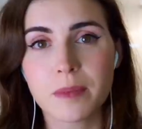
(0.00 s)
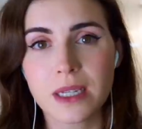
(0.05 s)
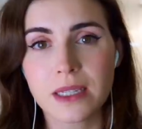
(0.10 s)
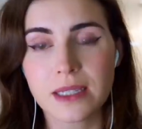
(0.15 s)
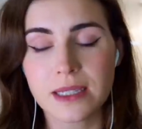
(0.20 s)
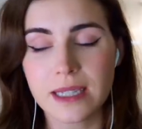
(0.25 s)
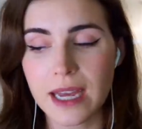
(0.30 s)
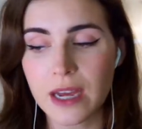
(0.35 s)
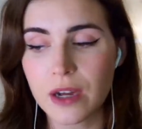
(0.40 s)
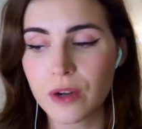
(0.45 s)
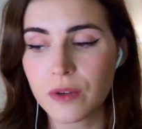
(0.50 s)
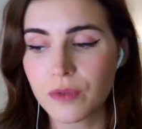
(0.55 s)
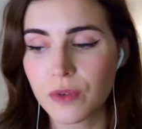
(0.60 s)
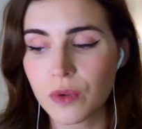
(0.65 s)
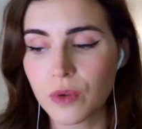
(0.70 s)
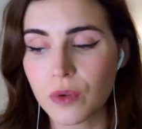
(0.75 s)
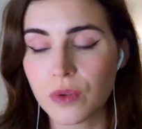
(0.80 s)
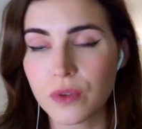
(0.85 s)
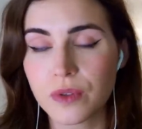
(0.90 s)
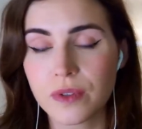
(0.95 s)
Because now, of
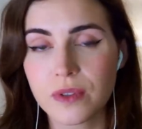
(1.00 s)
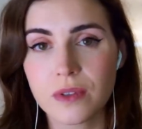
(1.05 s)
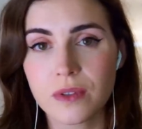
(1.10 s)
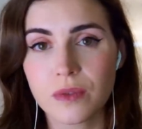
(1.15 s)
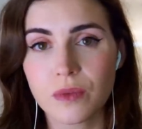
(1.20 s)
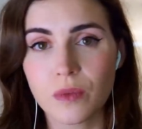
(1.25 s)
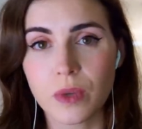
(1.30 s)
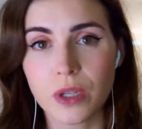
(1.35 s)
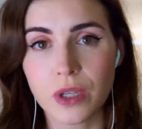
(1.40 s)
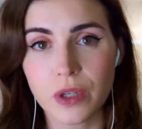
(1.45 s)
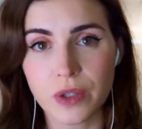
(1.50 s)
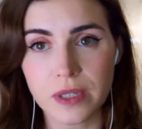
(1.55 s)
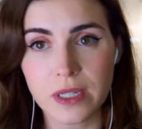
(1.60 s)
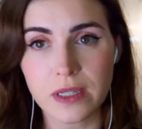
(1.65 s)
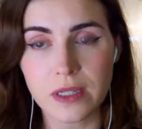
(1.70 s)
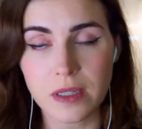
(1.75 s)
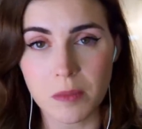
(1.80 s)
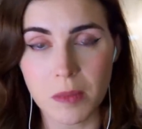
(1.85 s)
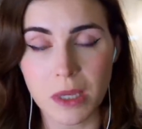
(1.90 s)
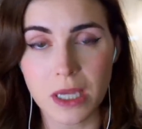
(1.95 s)
course, we use
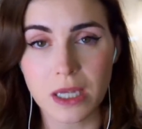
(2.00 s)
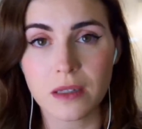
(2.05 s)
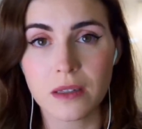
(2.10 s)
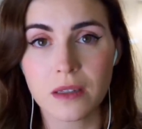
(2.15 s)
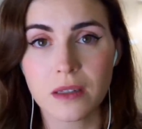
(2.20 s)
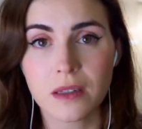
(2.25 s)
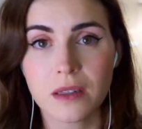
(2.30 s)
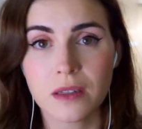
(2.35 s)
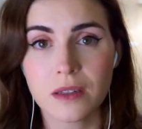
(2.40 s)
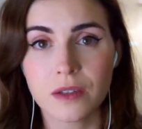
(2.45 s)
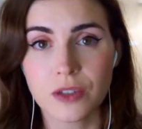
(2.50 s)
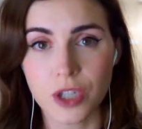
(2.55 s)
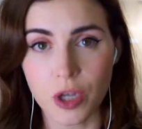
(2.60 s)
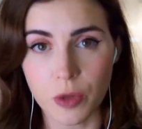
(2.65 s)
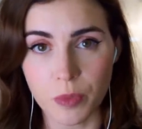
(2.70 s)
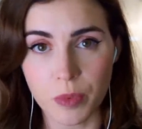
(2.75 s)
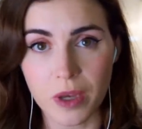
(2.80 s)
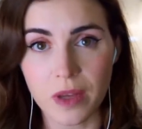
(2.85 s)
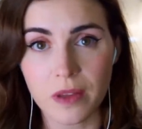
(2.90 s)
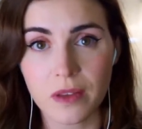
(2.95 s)
it to mean
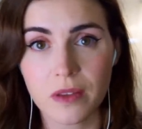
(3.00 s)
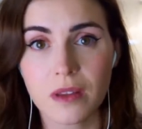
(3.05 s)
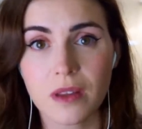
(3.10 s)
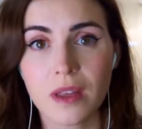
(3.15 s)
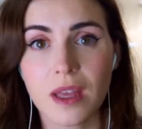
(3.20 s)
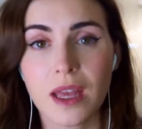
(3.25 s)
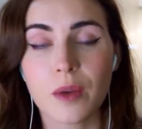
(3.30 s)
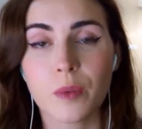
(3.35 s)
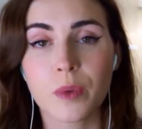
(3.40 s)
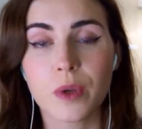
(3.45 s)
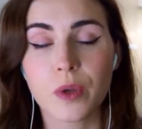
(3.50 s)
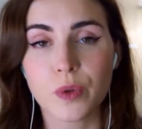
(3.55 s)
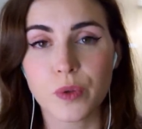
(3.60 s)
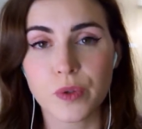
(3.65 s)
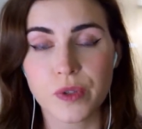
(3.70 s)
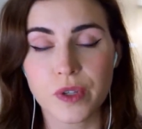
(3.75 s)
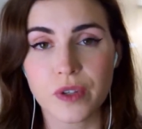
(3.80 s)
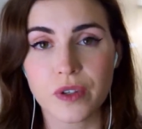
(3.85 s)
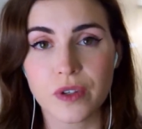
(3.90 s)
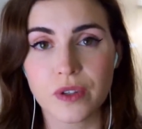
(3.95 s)
childbirth, and we
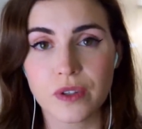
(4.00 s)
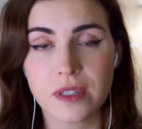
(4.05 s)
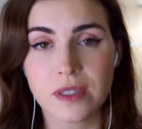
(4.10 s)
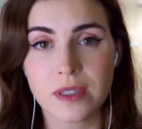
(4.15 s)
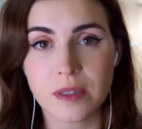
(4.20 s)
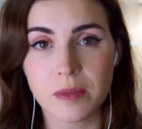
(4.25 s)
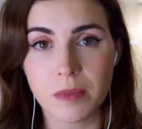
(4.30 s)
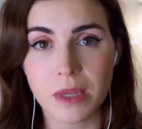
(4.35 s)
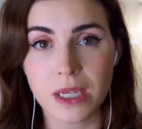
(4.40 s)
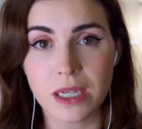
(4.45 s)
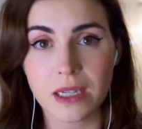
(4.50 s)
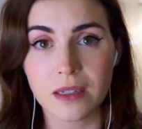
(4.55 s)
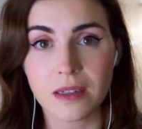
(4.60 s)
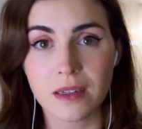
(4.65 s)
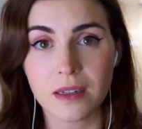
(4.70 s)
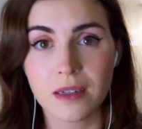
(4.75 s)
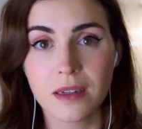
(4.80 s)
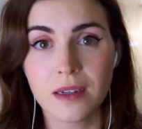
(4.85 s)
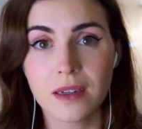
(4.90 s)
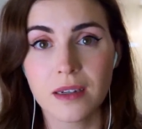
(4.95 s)
also use it to
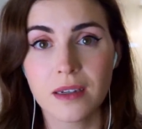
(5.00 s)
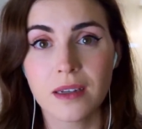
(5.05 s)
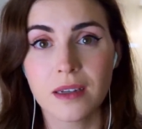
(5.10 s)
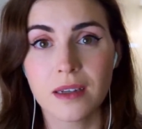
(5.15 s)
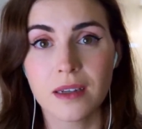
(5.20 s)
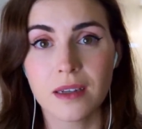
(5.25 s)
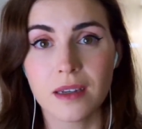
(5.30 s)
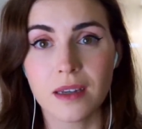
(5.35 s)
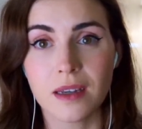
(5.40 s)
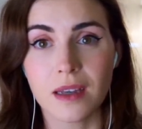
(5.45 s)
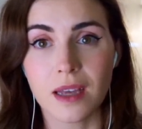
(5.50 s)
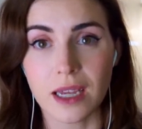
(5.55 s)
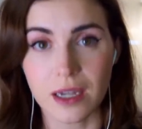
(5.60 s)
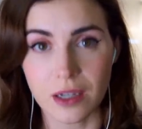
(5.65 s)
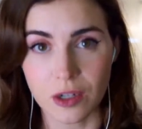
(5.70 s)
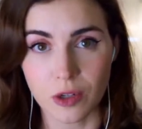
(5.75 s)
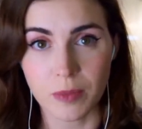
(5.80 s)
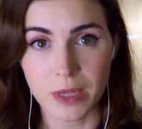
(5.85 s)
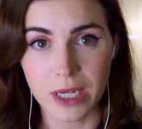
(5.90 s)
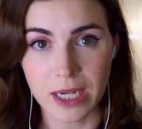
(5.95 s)
mean
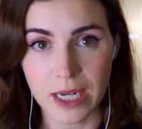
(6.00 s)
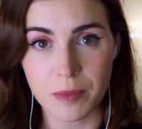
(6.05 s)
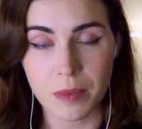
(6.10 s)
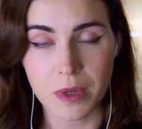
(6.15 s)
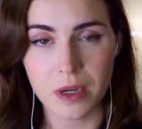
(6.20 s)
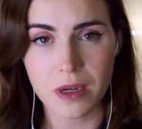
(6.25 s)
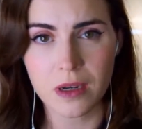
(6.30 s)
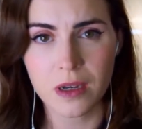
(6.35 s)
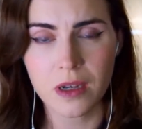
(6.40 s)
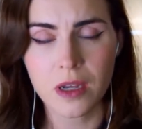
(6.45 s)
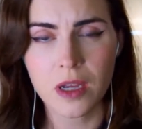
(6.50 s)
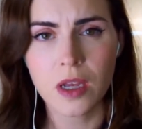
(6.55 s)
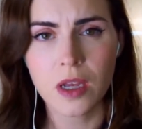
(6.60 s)
economic labour.